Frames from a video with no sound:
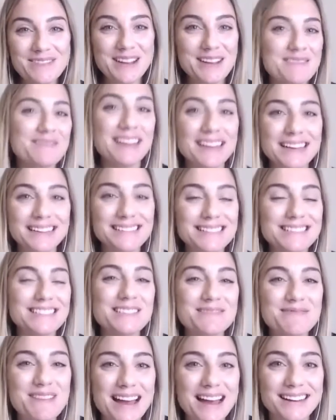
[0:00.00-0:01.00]
right, fans,
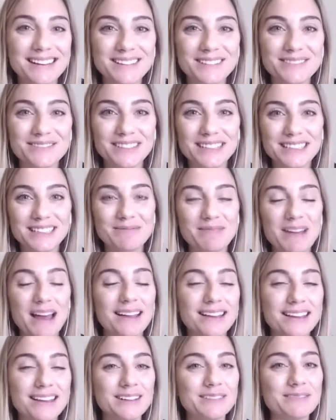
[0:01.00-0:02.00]
it's Maddie Levine
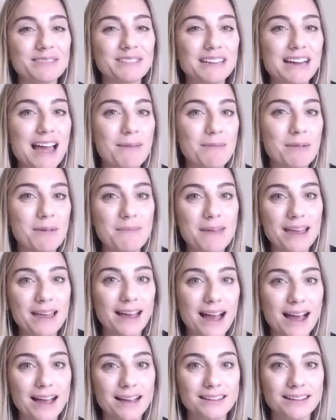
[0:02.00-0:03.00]
back here for MMA
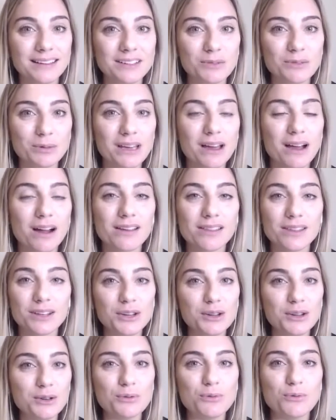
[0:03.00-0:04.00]
Island. We are the
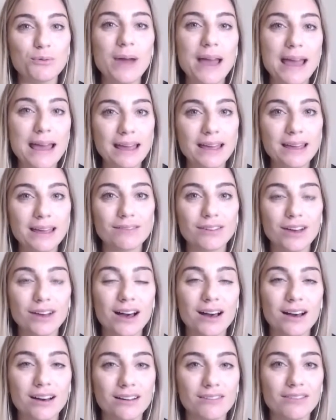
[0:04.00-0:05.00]
new wave
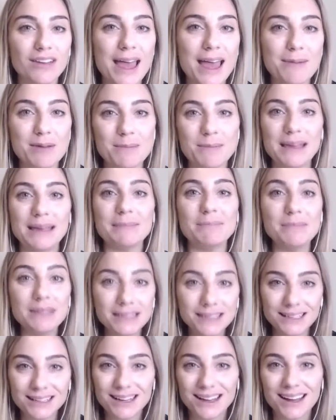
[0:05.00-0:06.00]
of MMA
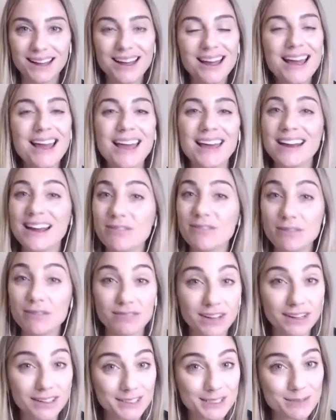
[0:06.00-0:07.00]
media, and I have a
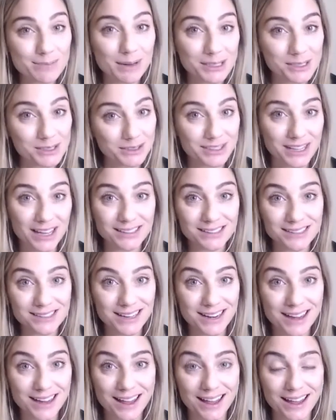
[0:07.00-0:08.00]
very special guest
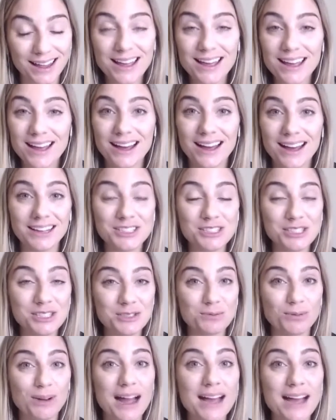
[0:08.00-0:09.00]
today. Uh, she's
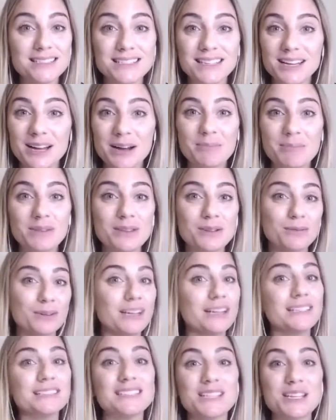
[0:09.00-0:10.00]
rising up in the
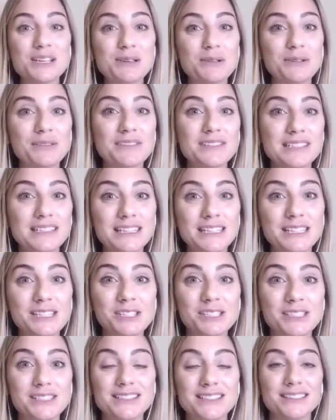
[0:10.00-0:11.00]
ranks at the UFC.
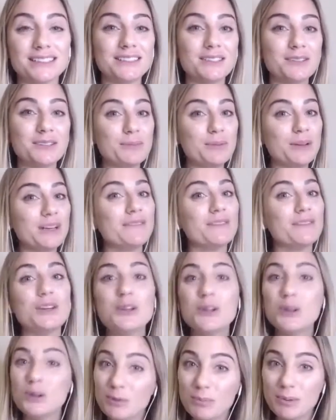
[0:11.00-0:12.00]
She's a little bit of a
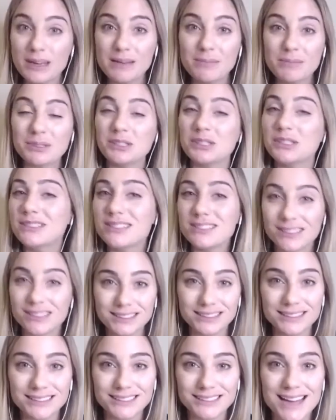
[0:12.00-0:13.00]
newbie, but she's
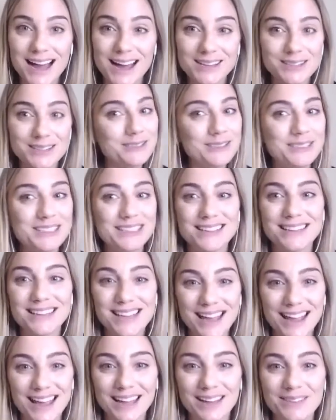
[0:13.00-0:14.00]
certainly not new to the
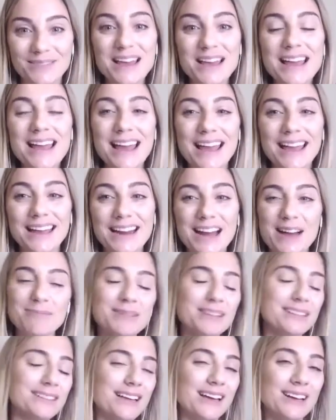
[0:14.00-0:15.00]
game. And I'm
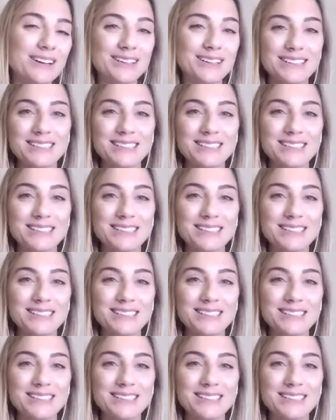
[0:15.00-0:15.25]
going to let her